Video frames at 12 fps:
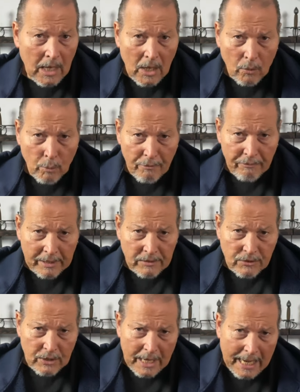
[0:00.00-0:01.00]
We
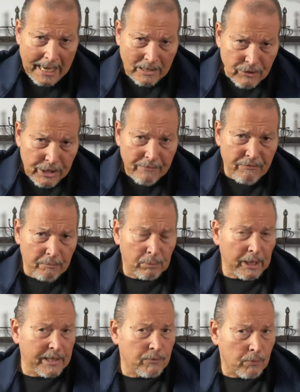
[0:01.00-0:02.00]
fence as if the
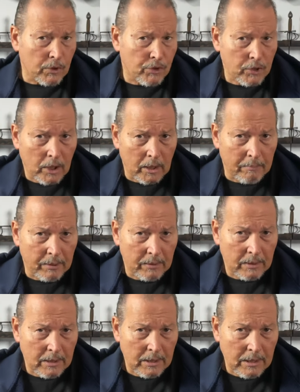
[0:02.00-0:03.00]
blades were sharp.
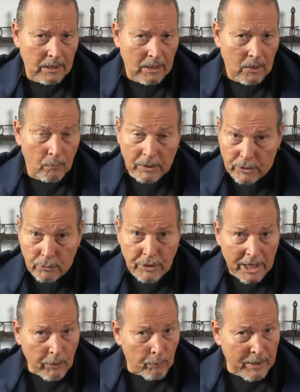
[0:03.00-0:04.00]
We do
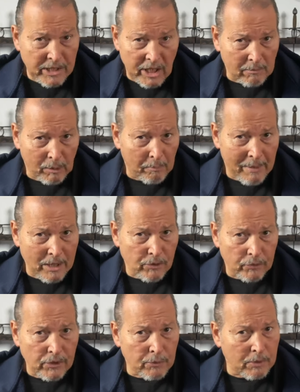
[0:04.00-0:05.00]
take reasonable
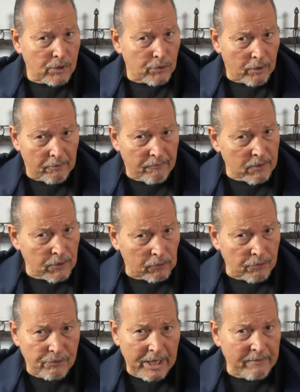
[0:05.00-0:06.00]
measures to ensure the physical
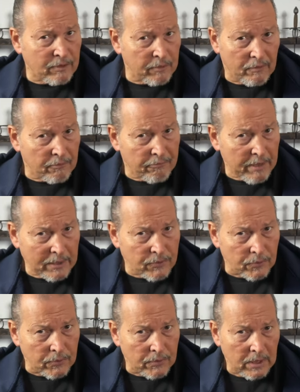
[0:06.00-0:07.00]
safety of the
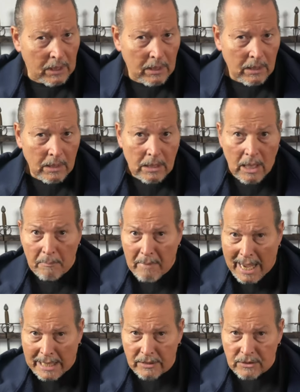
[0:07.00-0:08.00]
fencers a
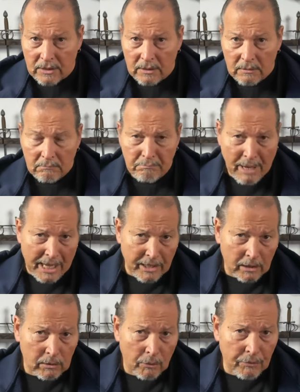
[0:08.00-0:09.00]
mask,
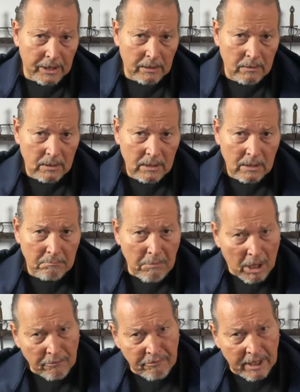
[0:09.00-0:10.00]
padded clothing,
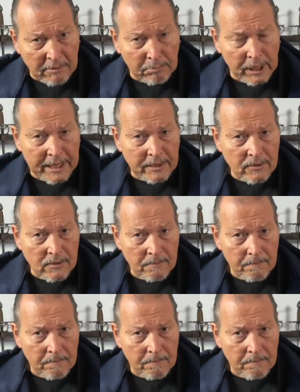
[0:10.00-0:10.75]
modified blades.